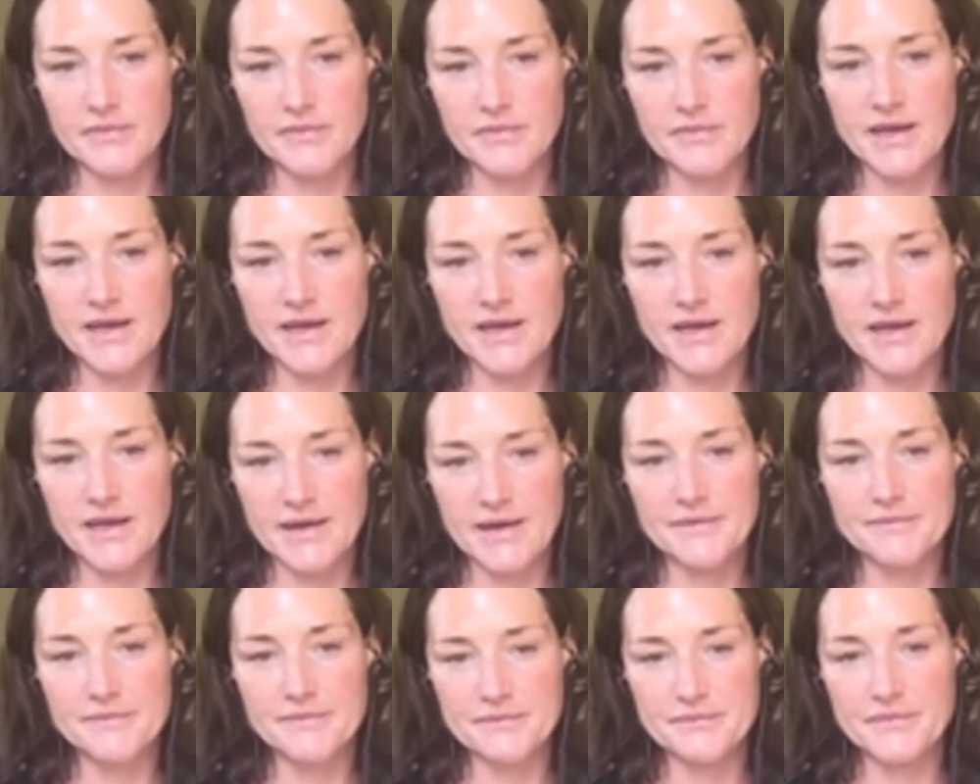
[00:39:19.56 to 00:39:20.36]
yeah.
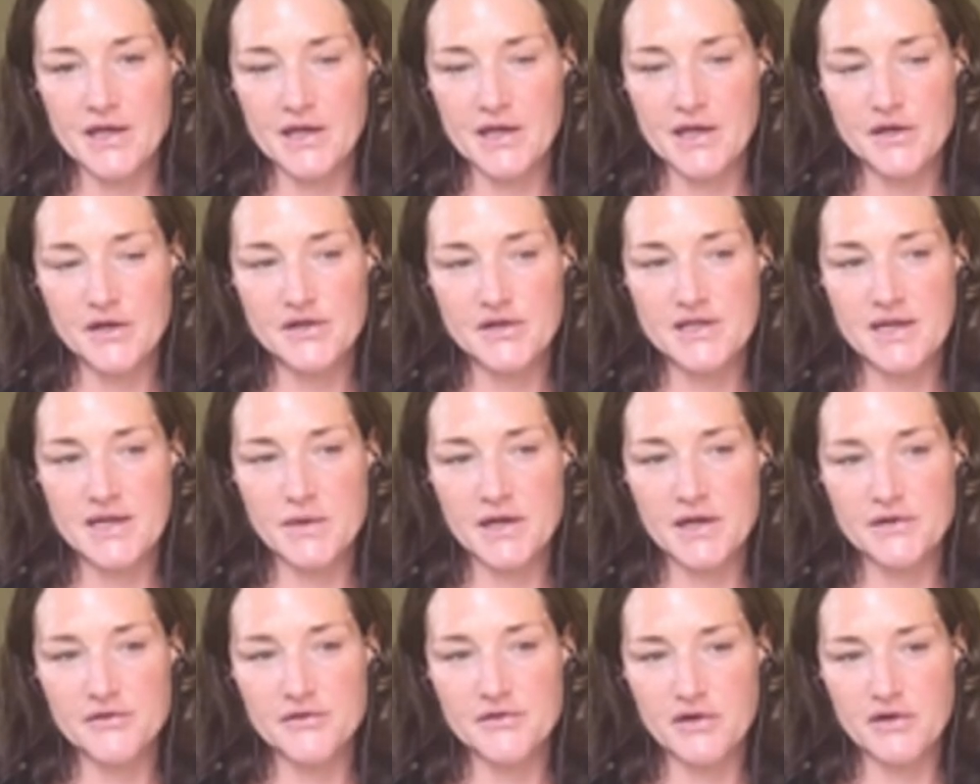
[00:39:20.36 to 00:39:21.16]
and usually
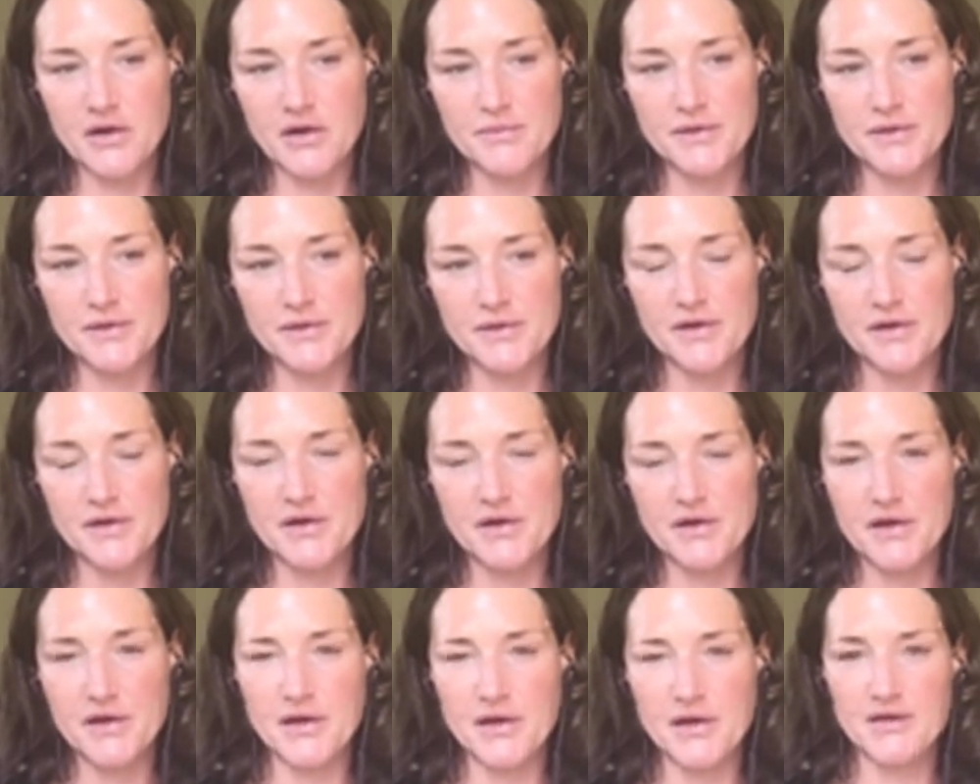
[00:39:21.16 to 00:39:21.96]
when i drop you
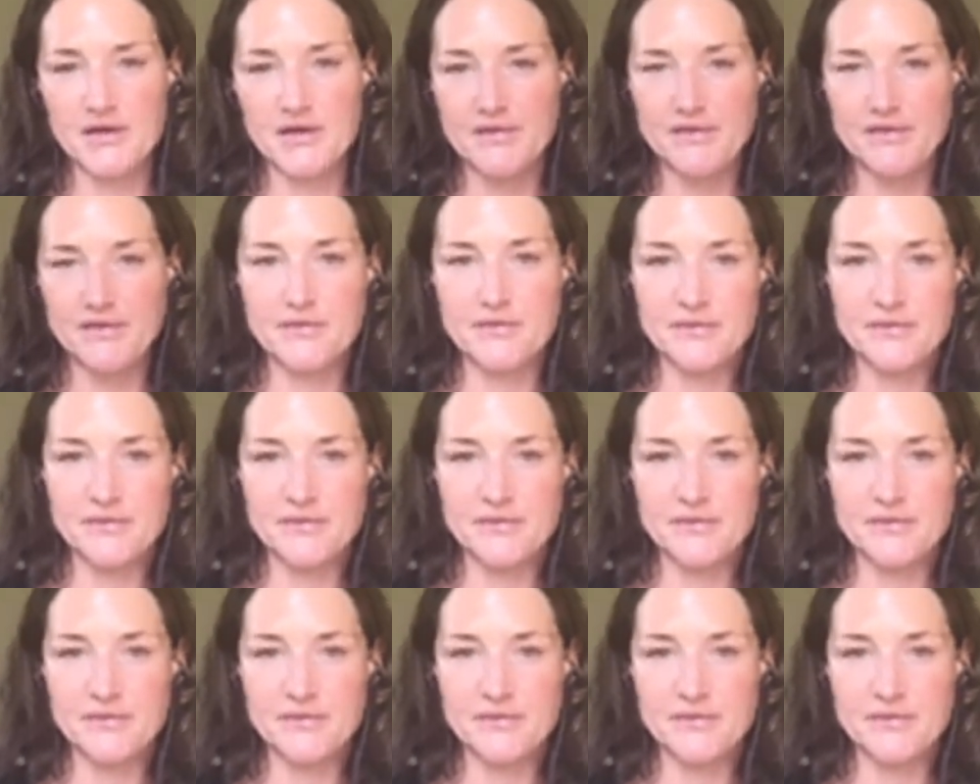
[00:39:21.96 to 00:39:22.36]
kind of